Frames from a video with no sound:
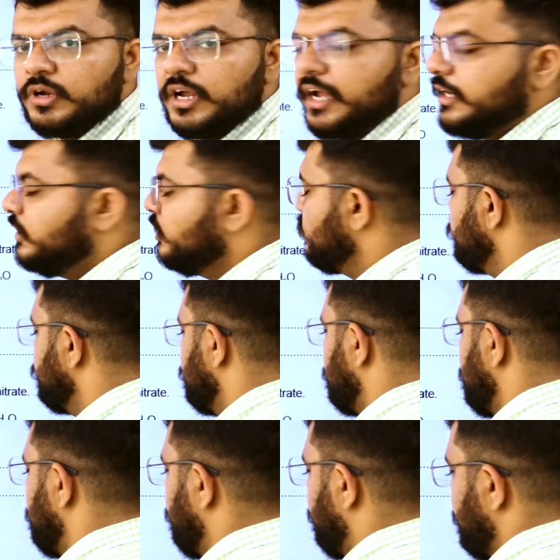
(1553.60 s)
hydrogen
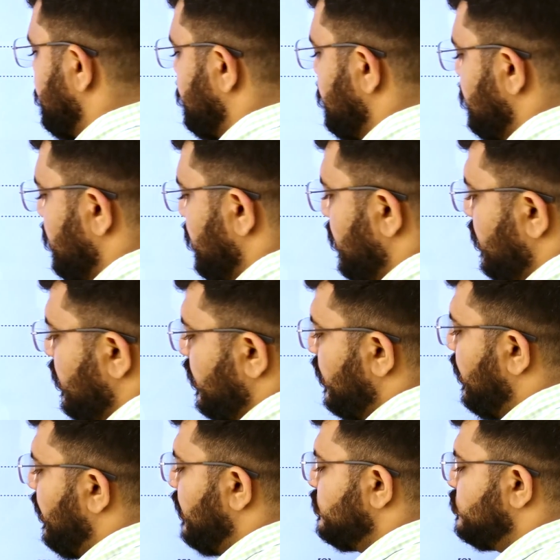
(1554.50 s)
are present.
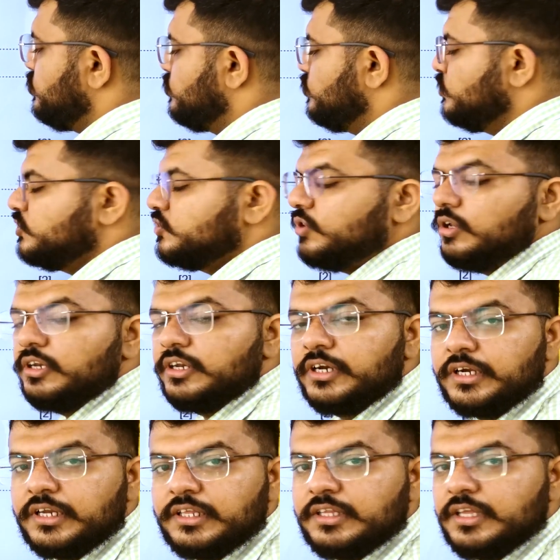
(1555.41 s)
H2 is
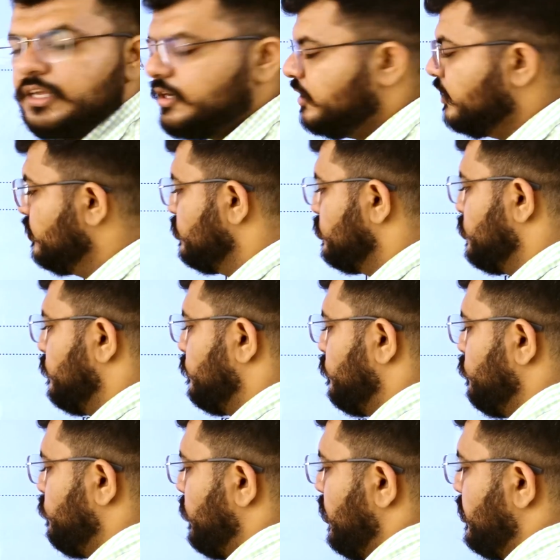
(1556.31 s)
already there. So if you
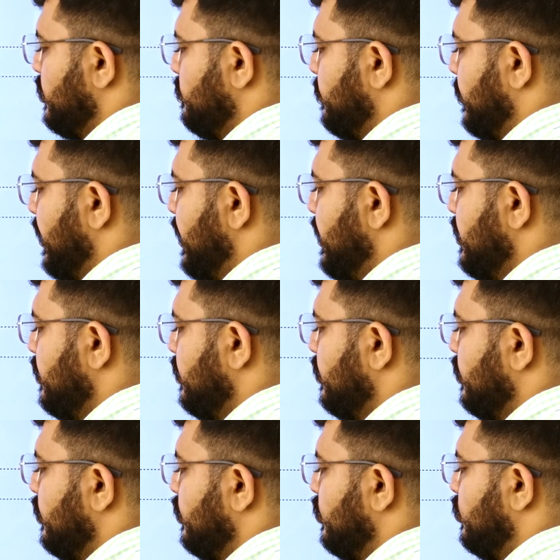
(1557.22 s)
multiply
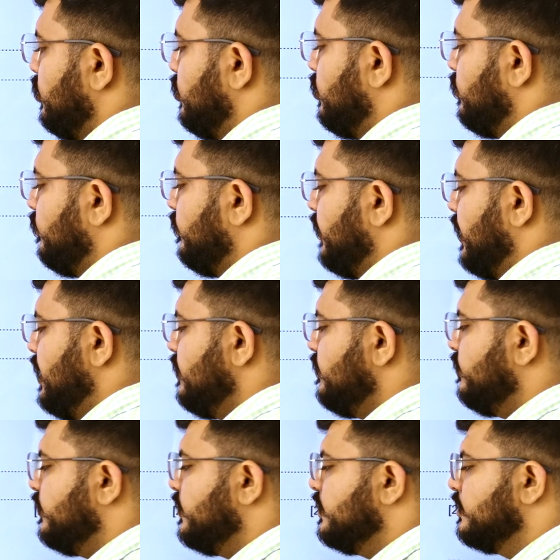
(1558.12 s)
12
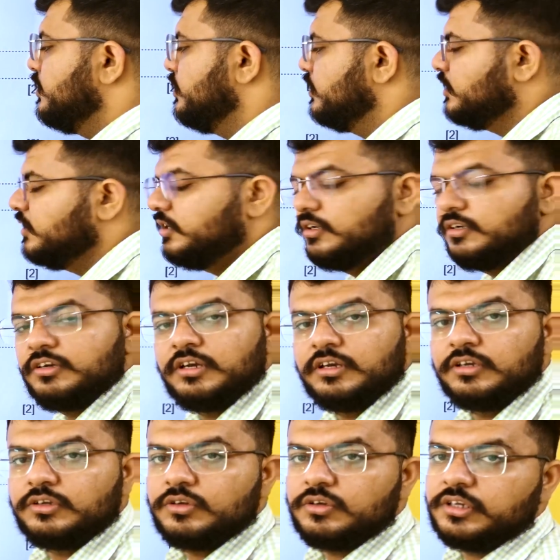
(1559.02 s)
here,
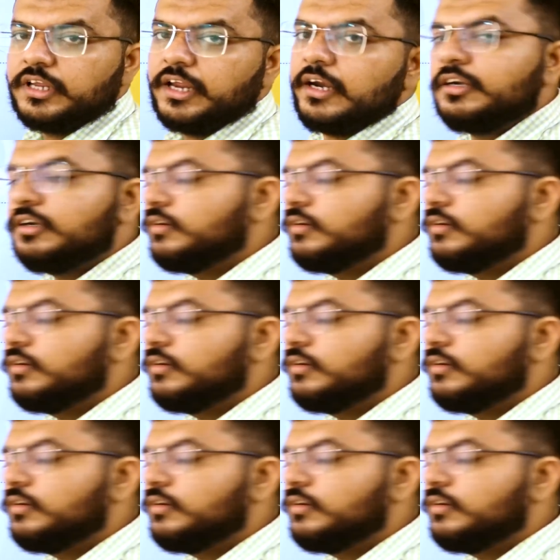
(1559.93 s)
you will get